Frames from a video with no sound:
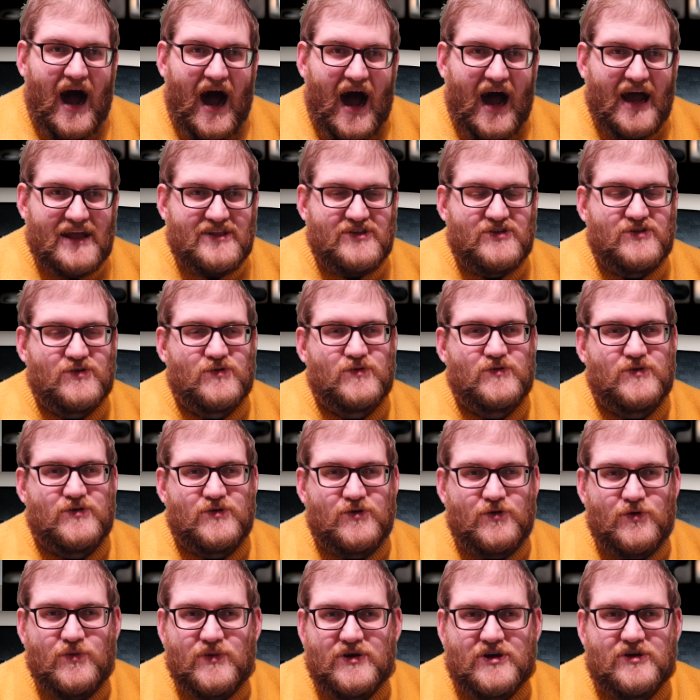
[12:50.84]
I don't
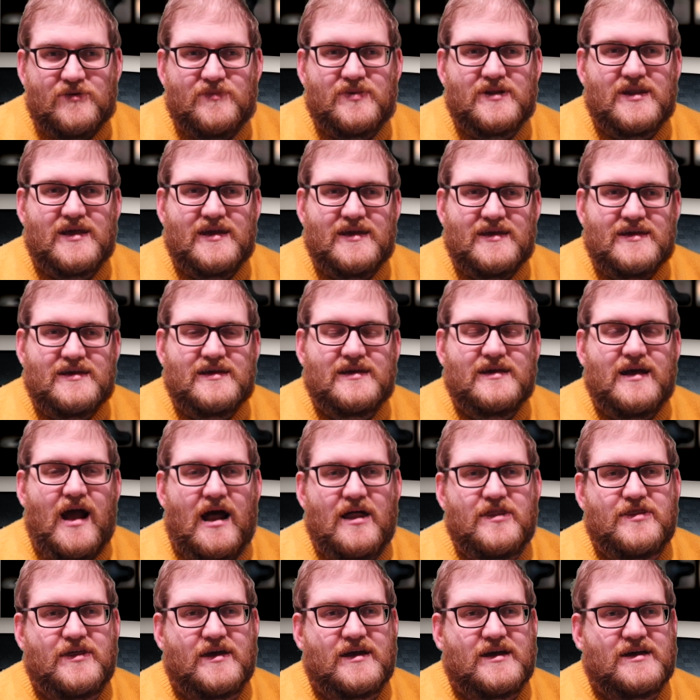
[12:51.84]
know what it'll be like.
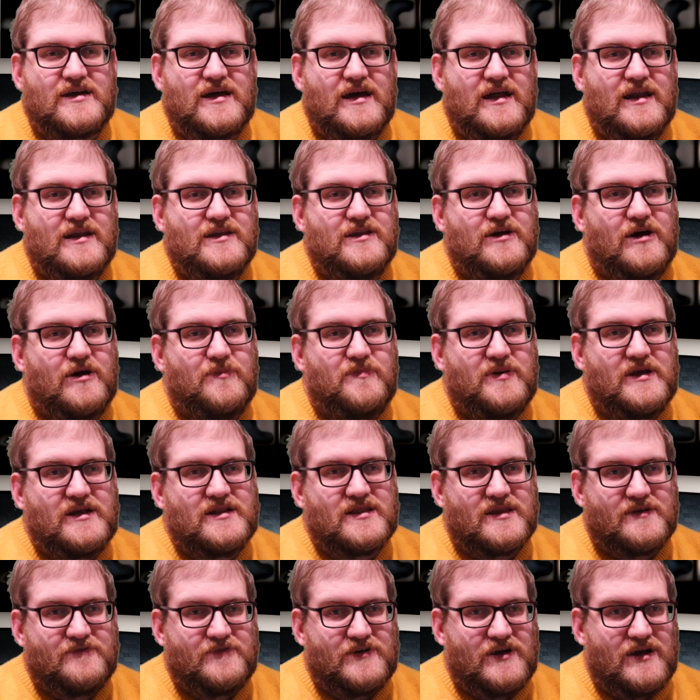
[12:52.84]
I think the
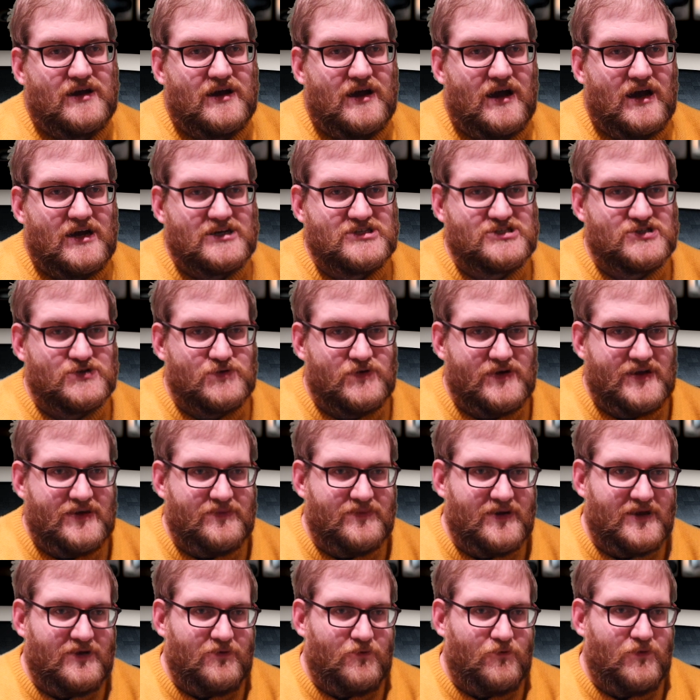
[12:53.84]
appeal of a Zoe
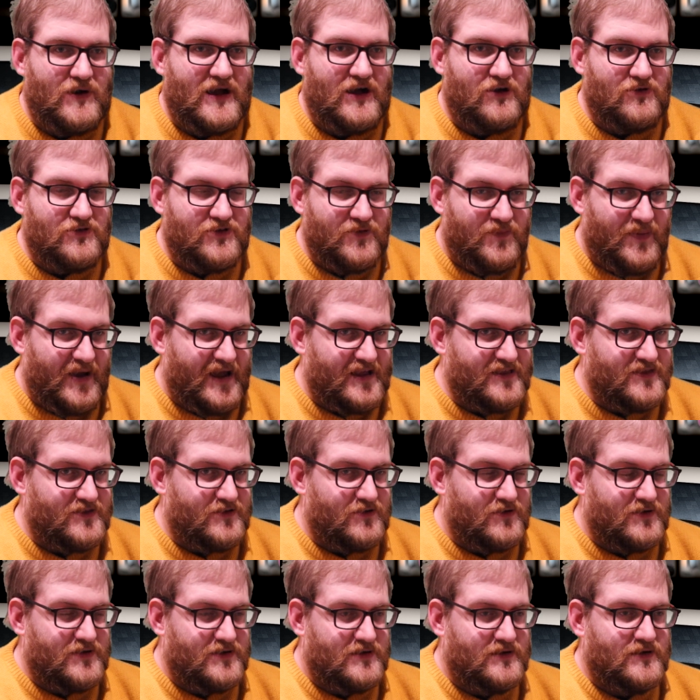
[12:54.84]
might well depend
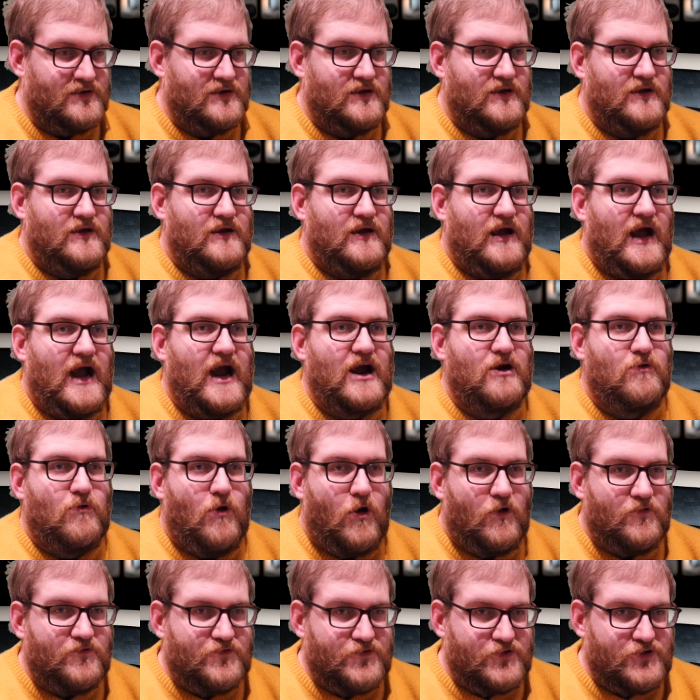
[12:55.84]
on how
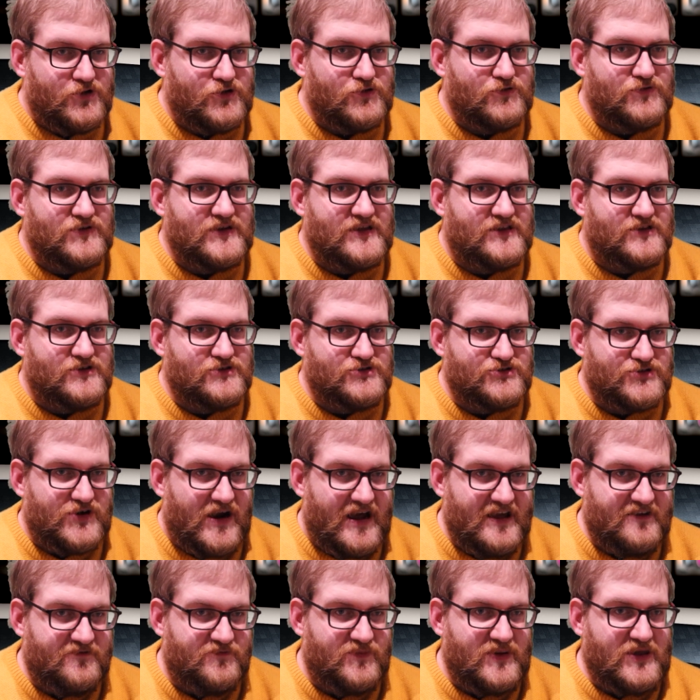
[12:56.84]
often you'll need to
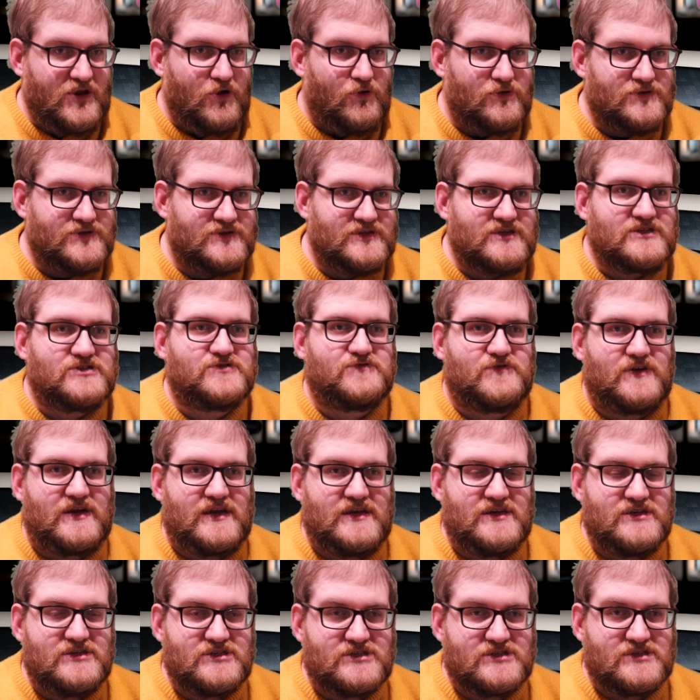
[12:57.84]
drive beyond its
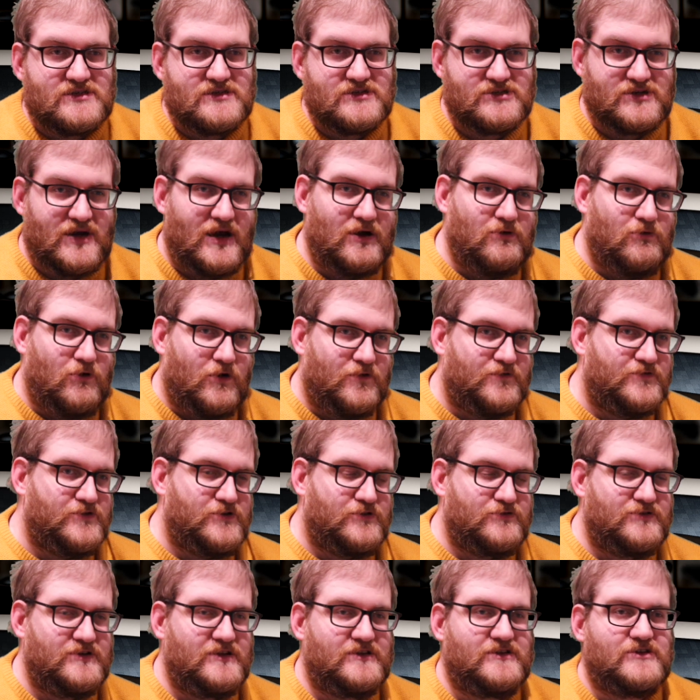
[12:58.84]
range. So how often
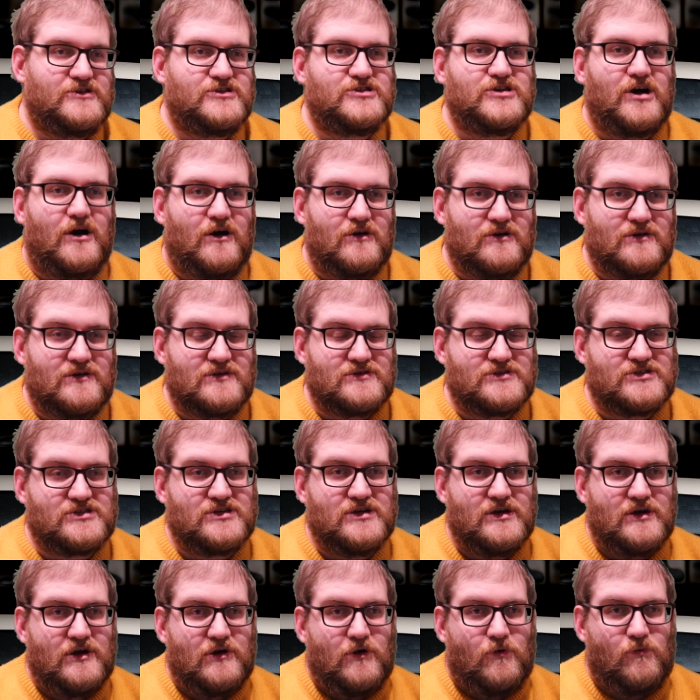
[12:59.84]
you'd need to charge
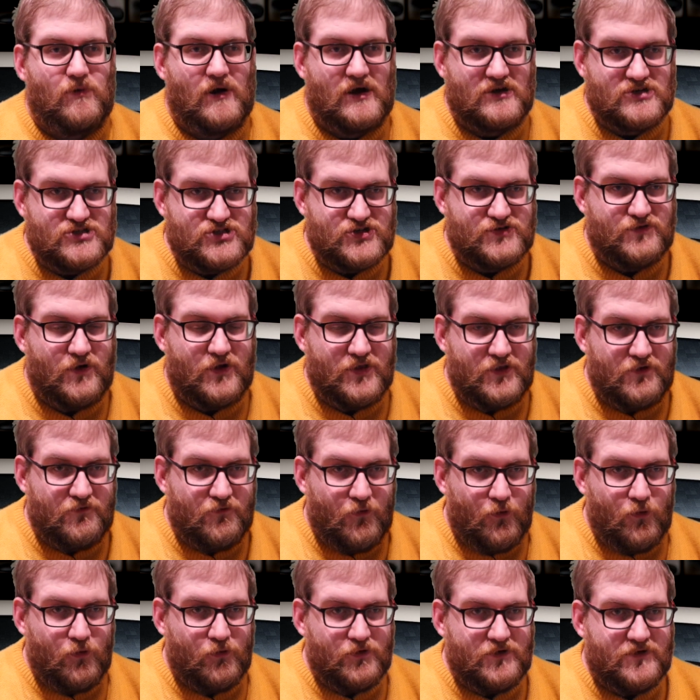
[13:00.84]
whilst you're on the
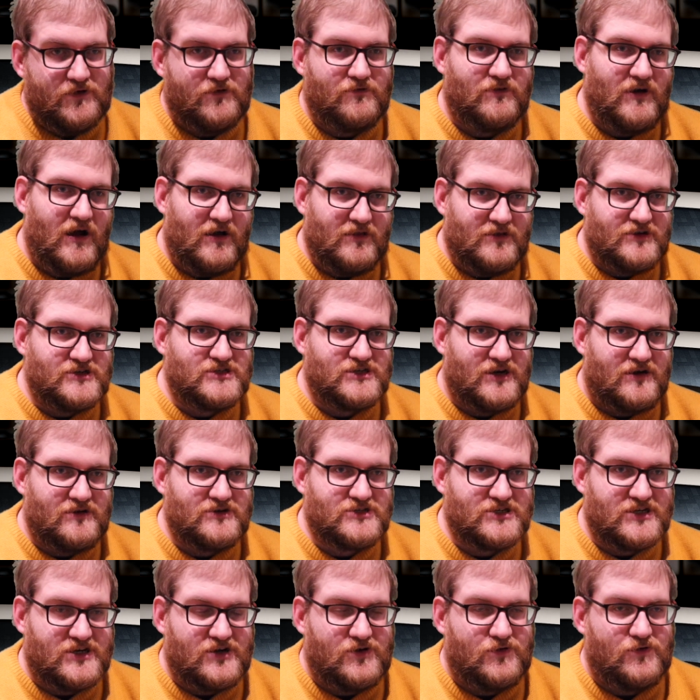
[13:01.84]
road rather than
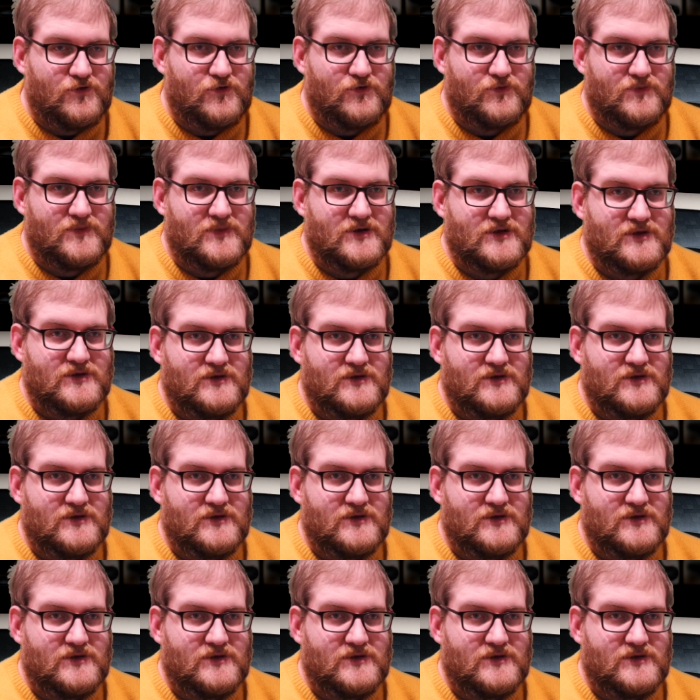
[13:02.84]
charging at home.